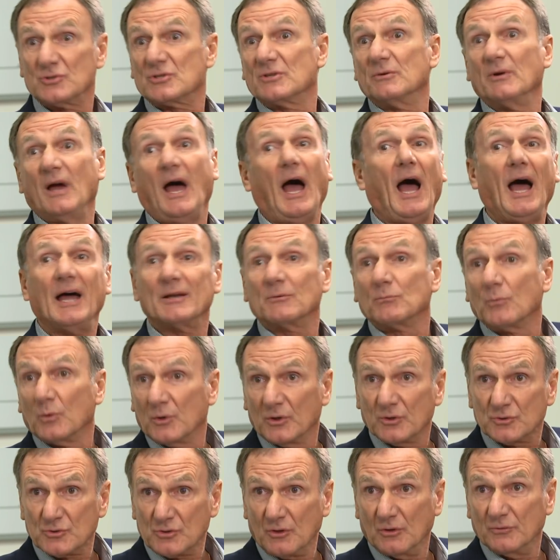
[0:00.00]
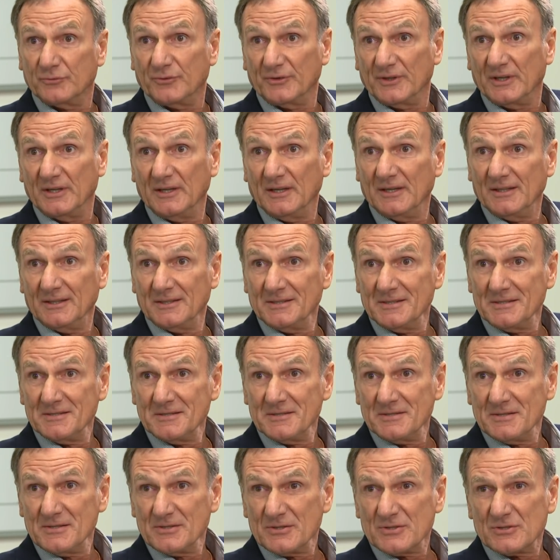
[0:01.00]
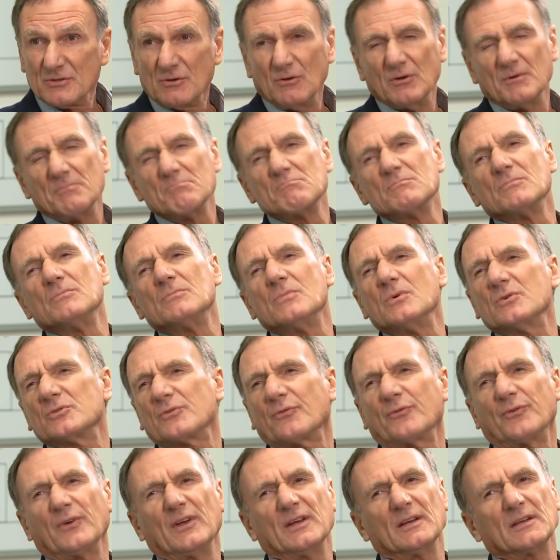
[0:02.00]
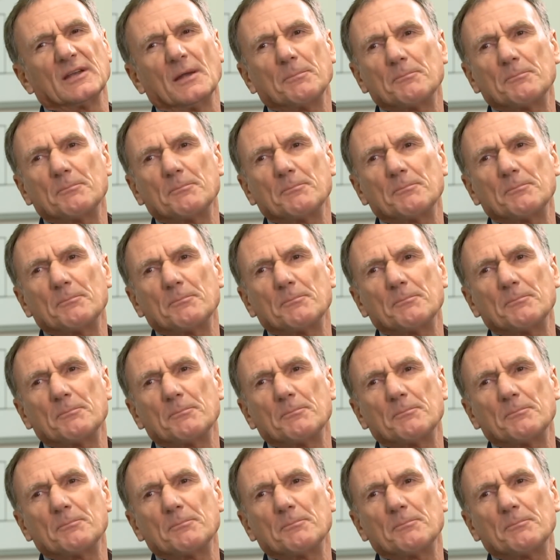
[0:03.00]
you hadn't won a trophy. So you must feel the